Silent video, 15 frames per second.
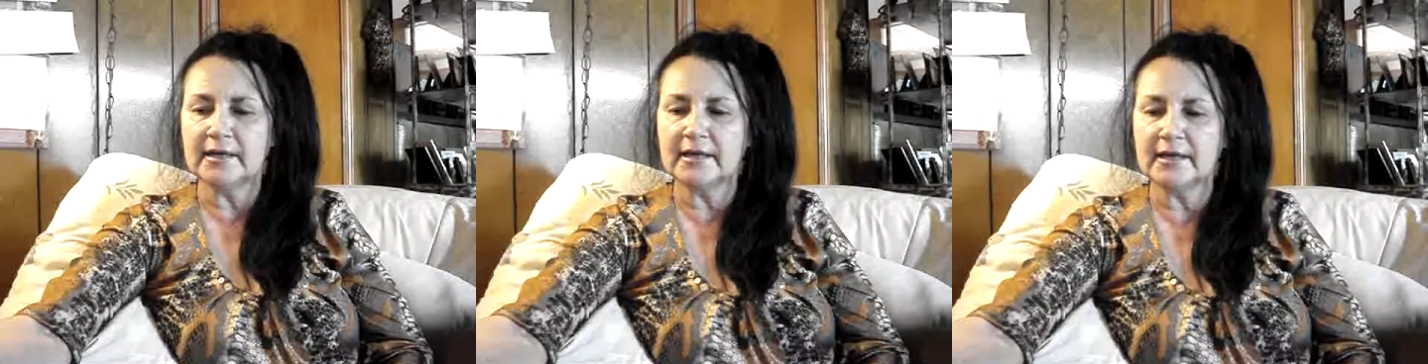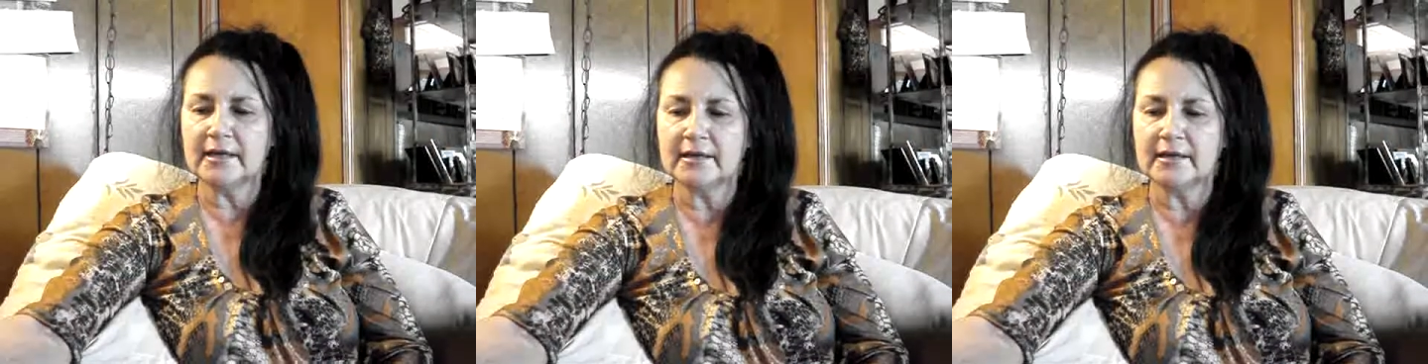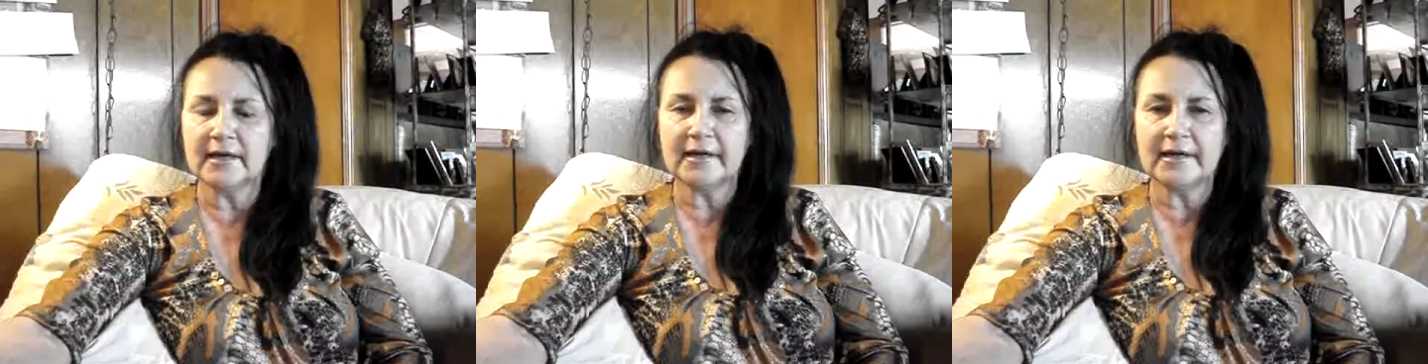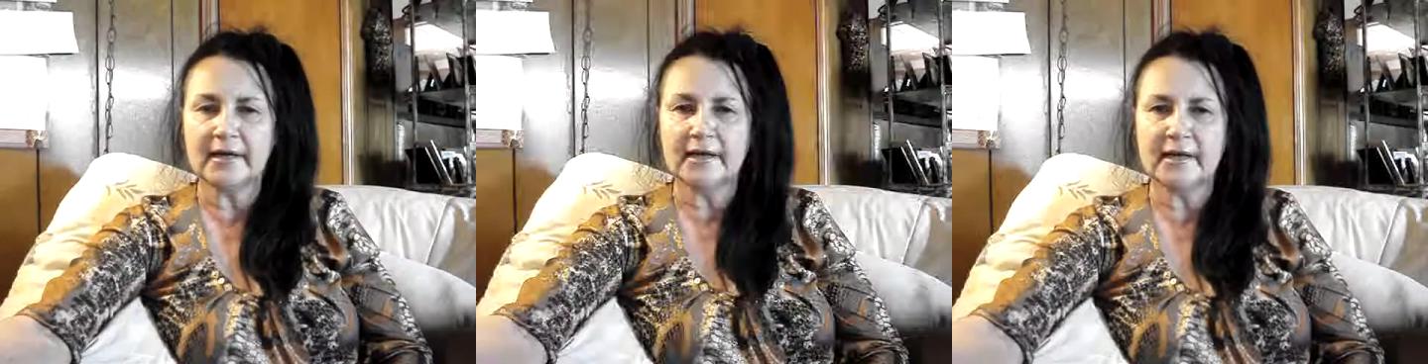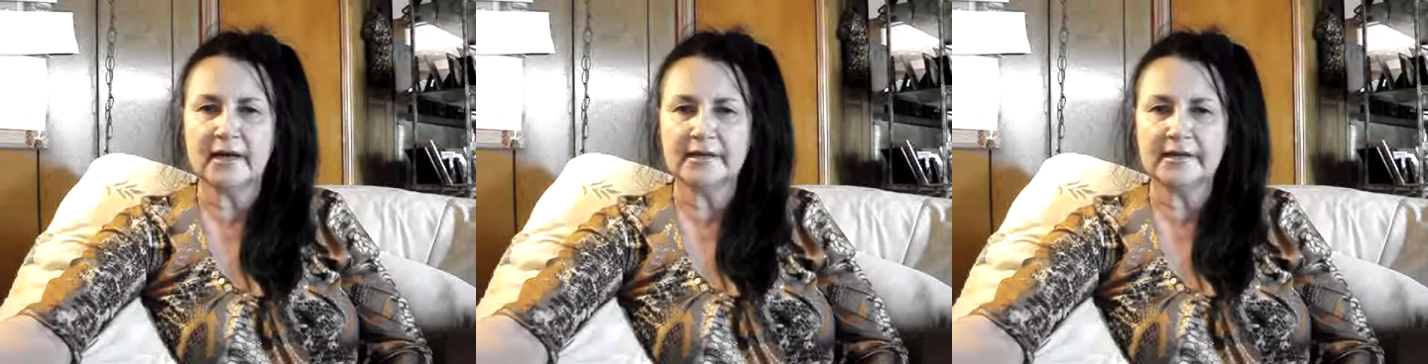and
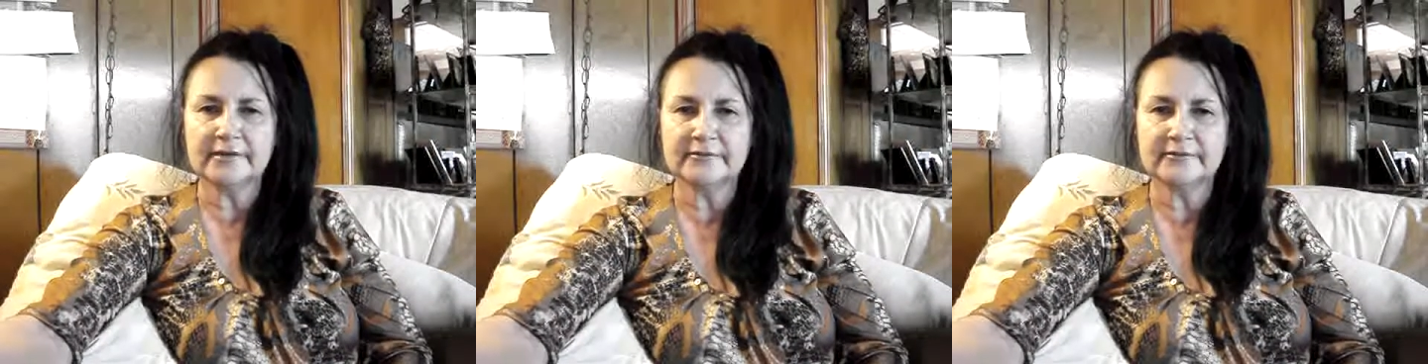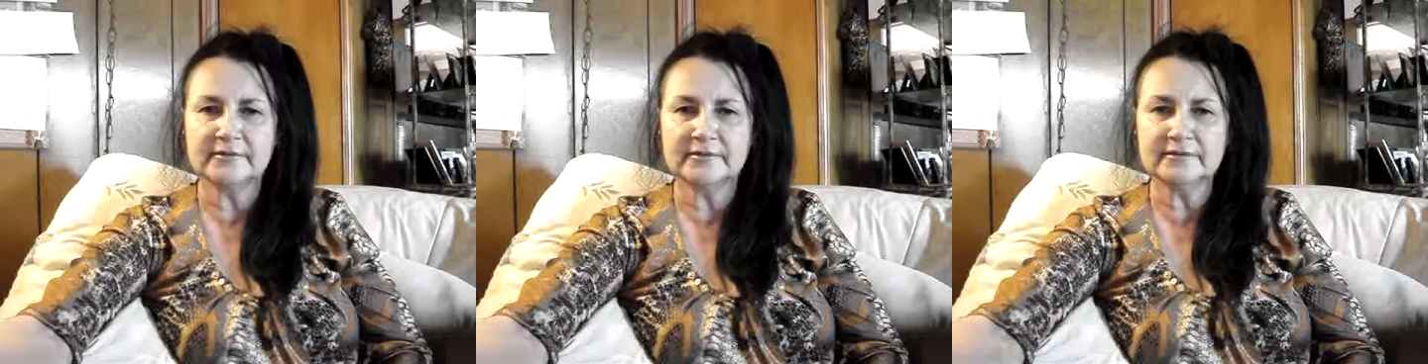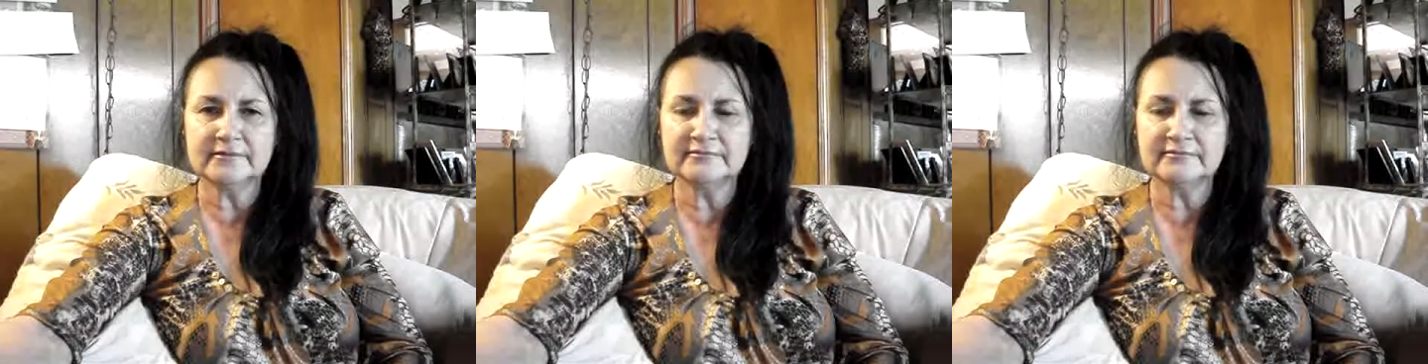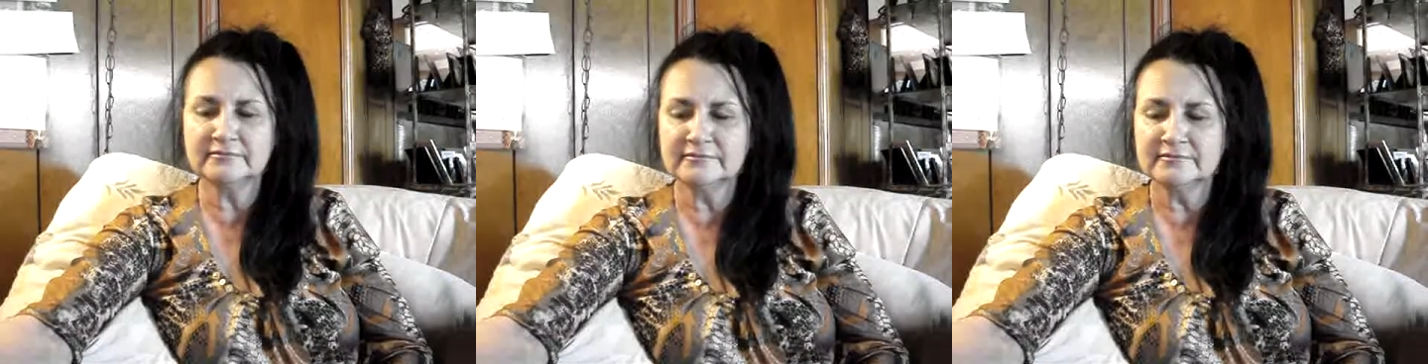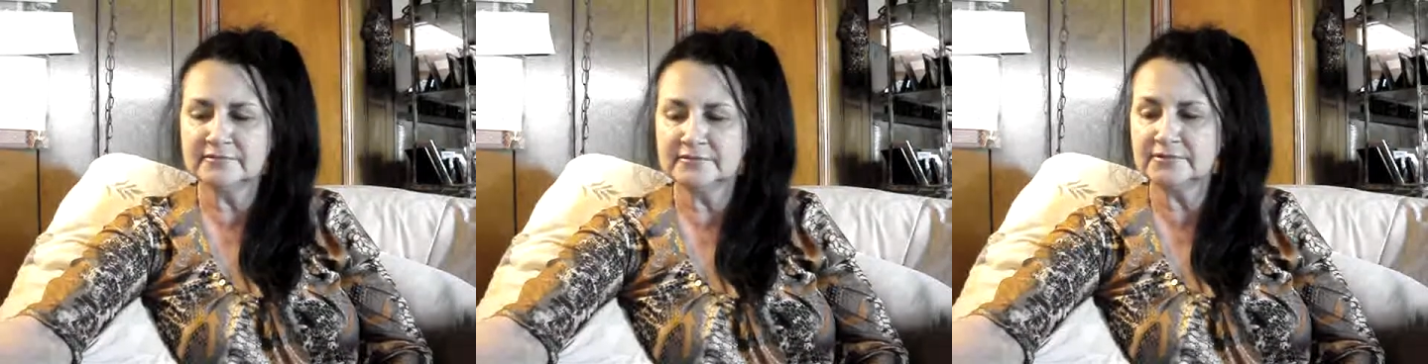I, I don't
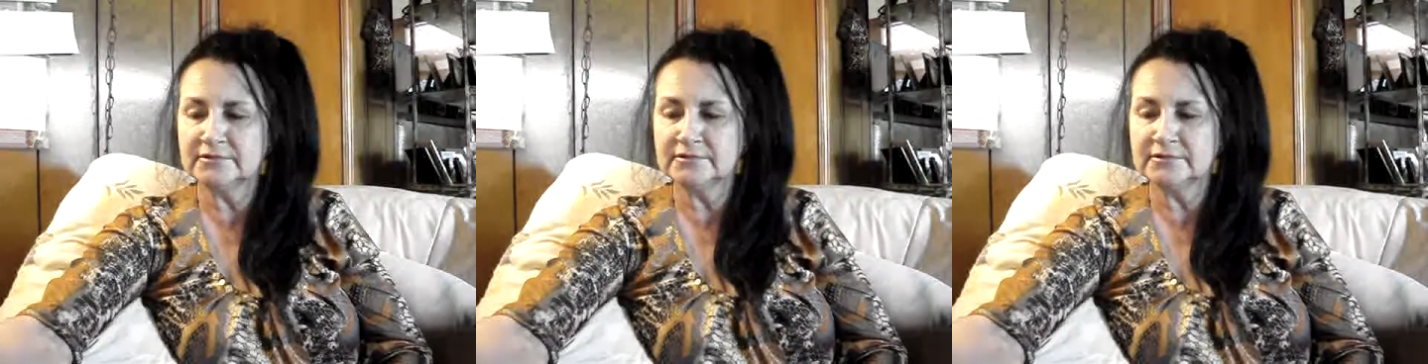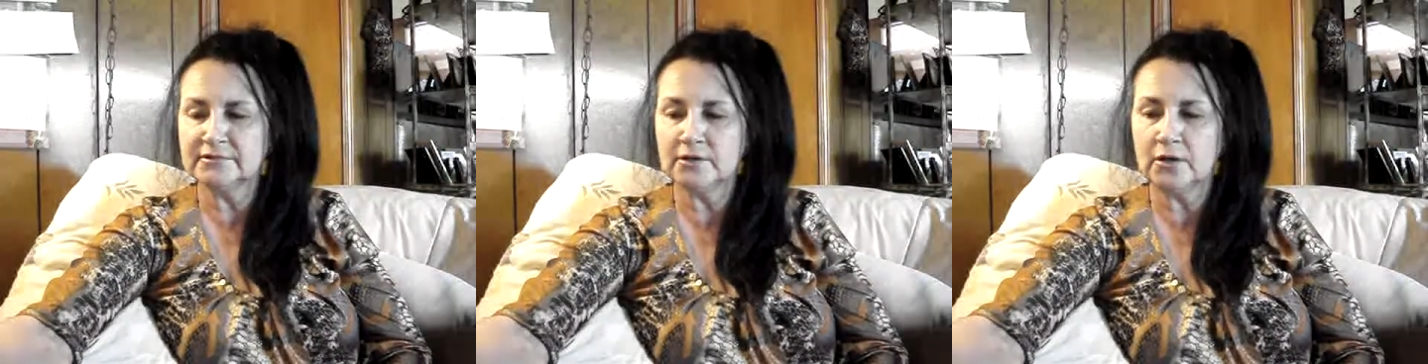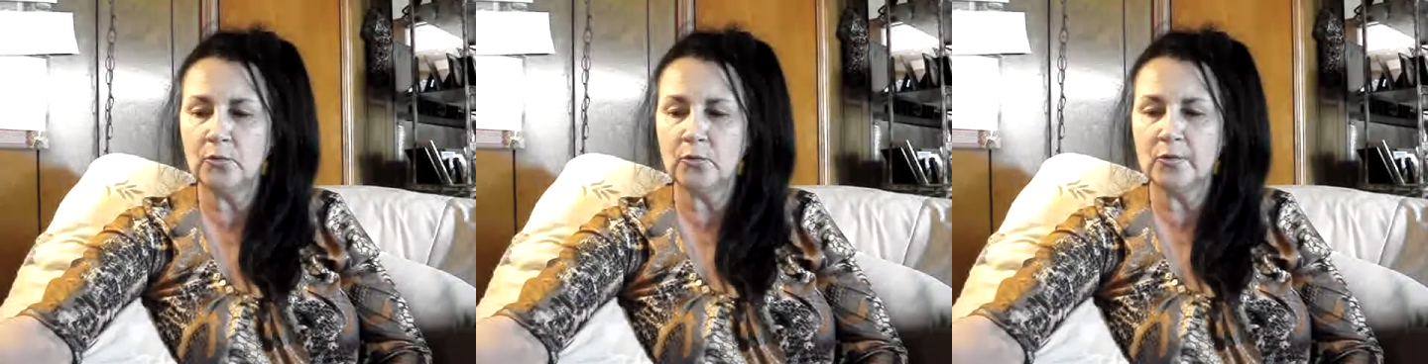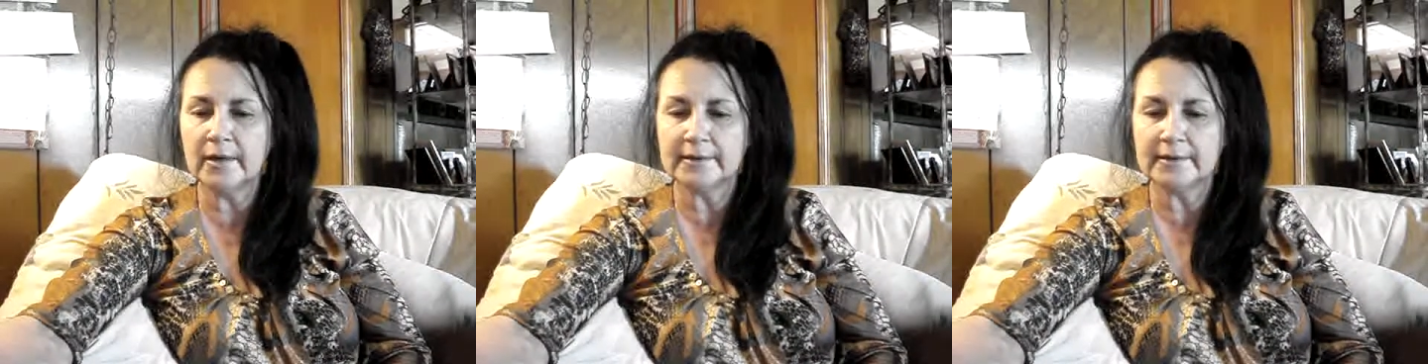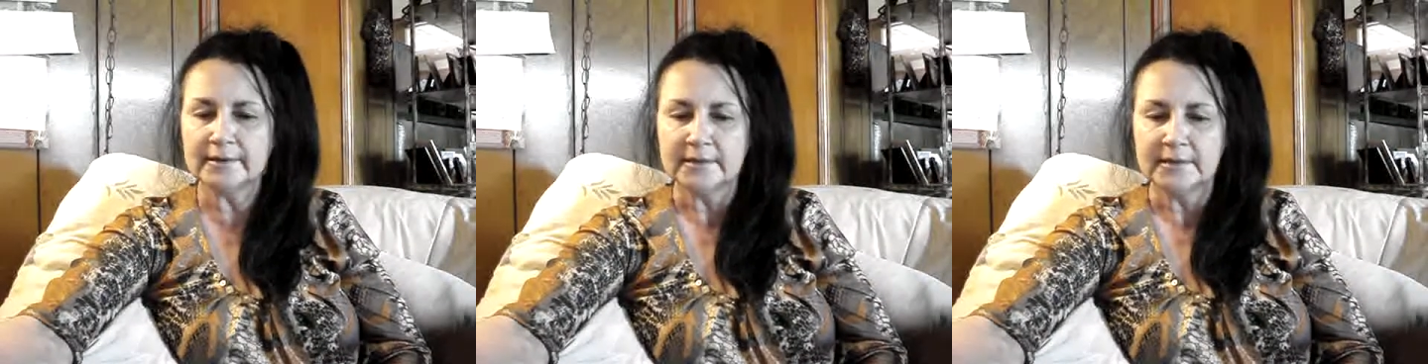know
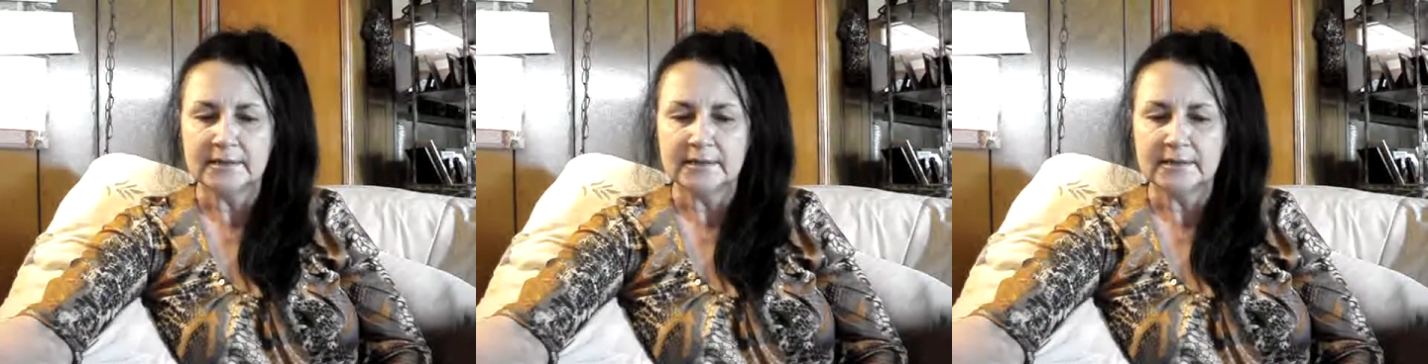what,